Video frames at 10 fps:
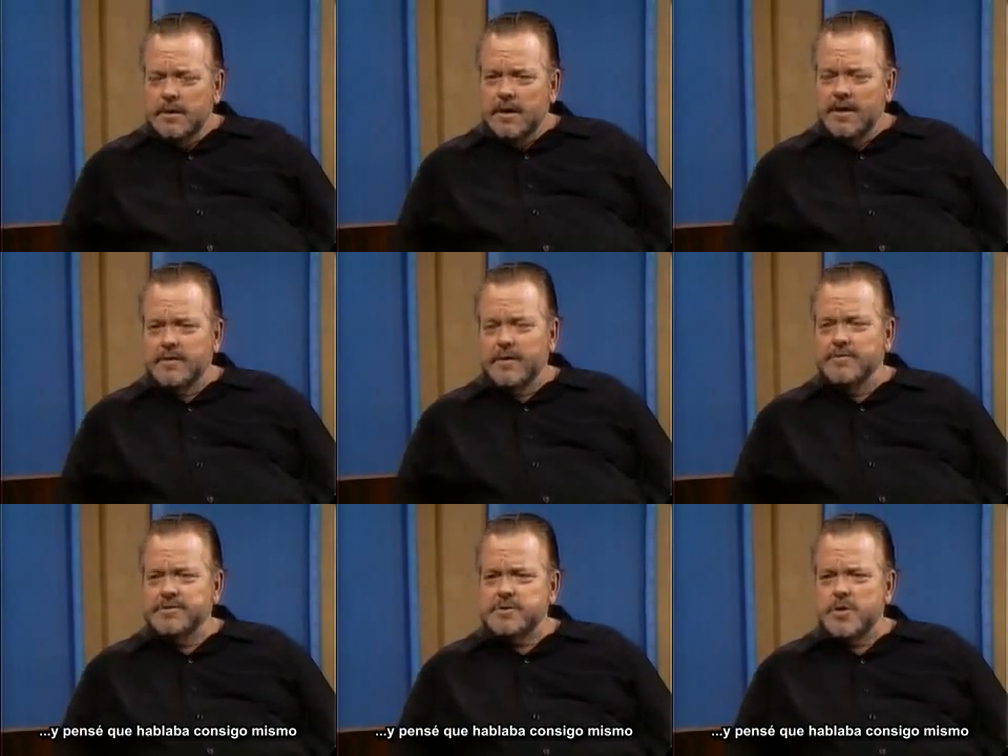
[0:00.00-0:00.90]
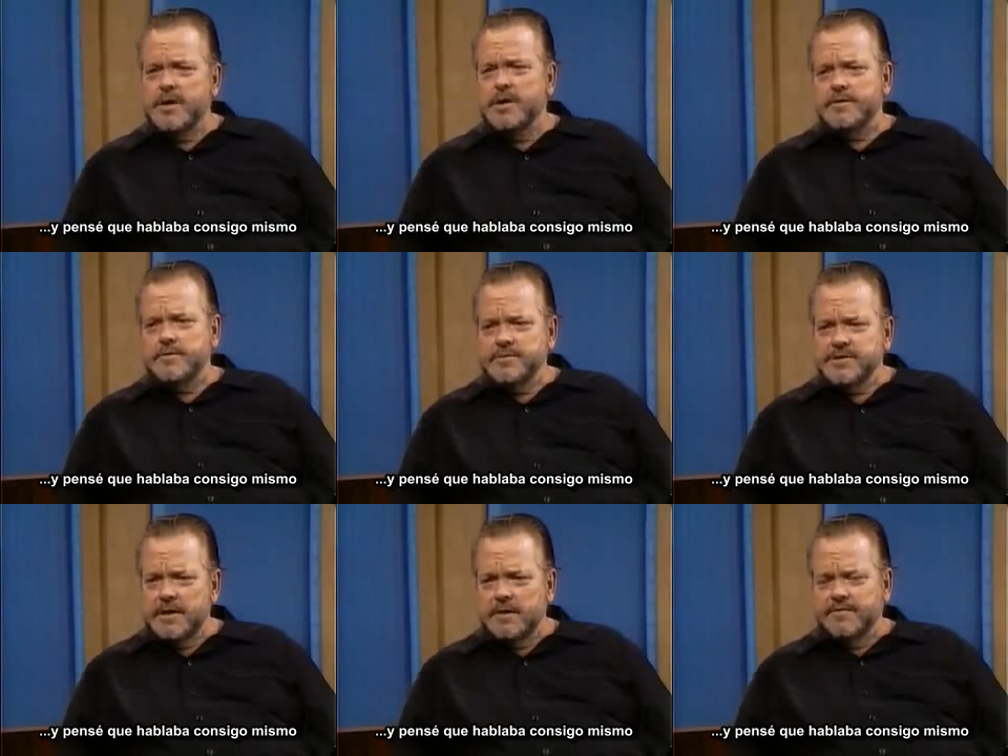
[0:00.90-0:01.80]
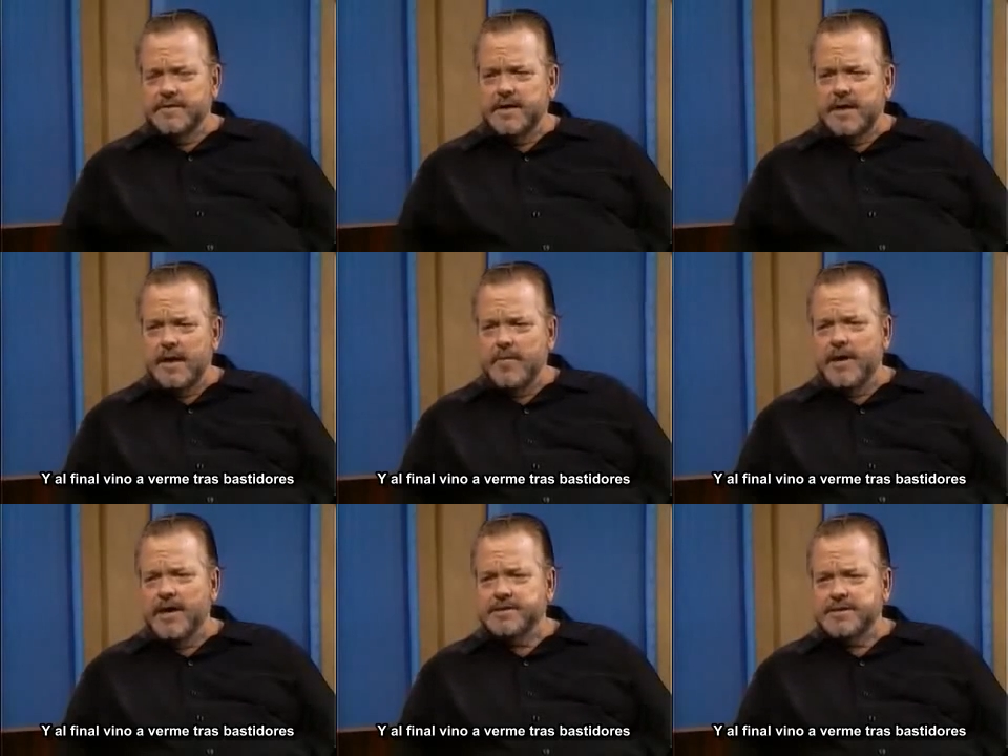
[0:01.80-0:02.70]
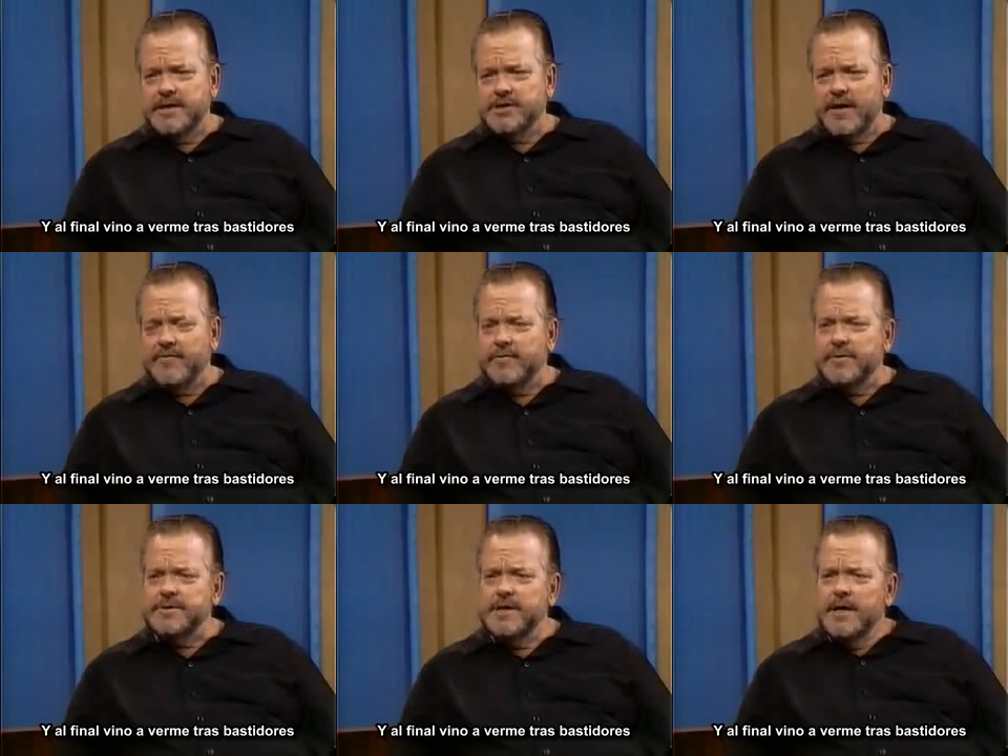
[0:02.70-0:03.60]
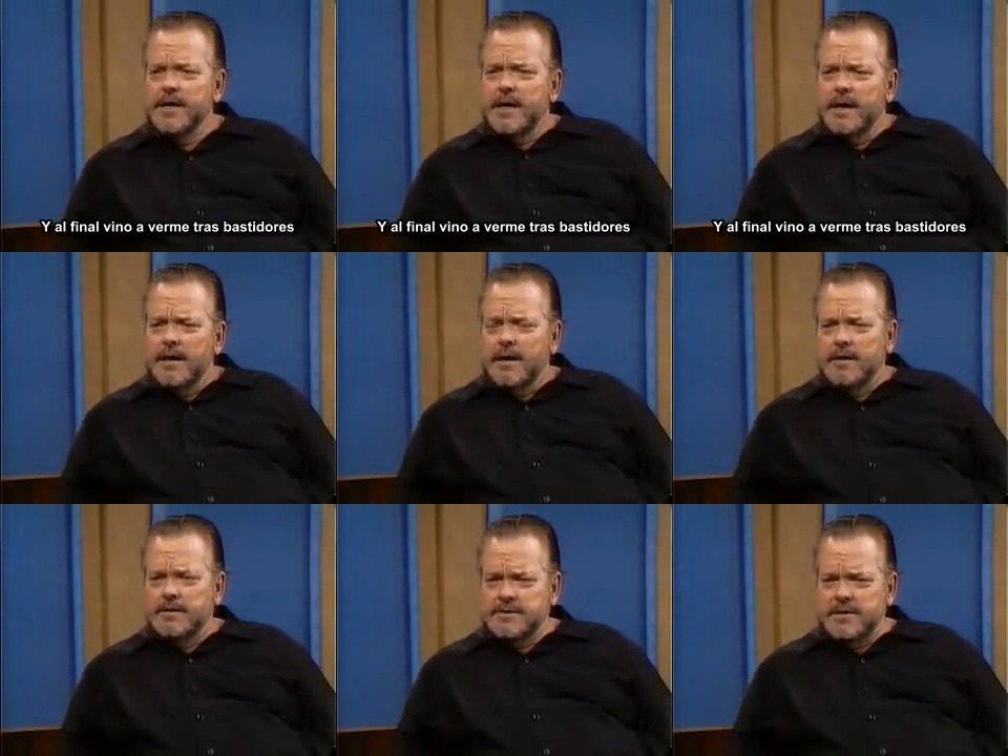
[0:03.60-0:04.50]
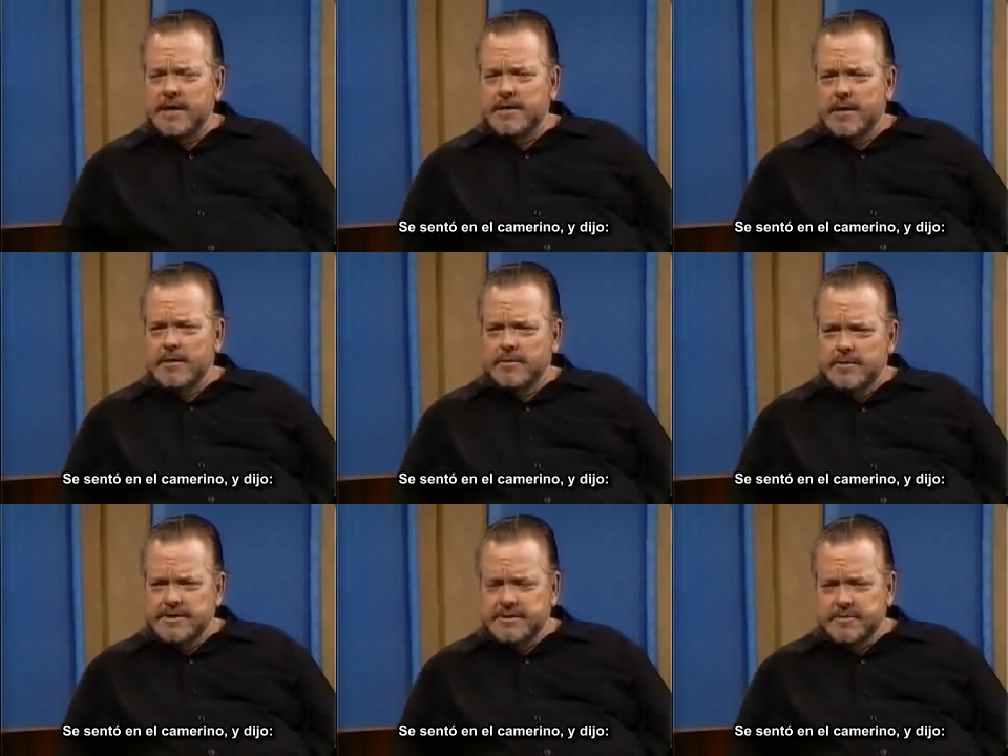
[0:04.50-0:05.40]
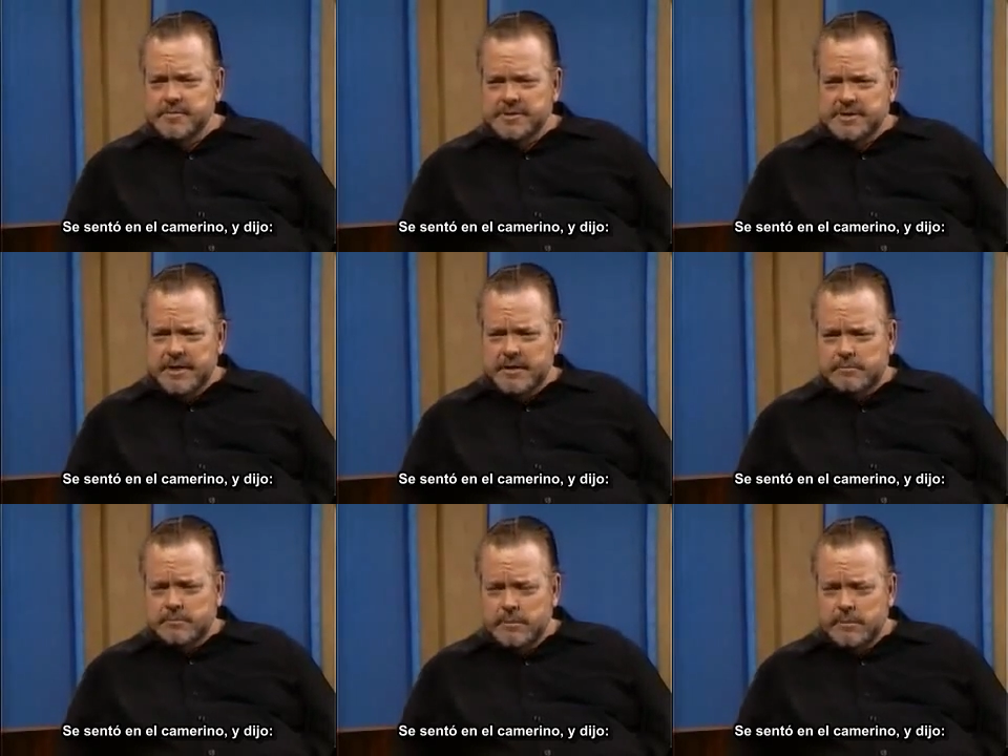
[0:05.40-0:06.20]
I thought he was talking to himself, and then he came backstage afterwards and sat down in the dressing room and said,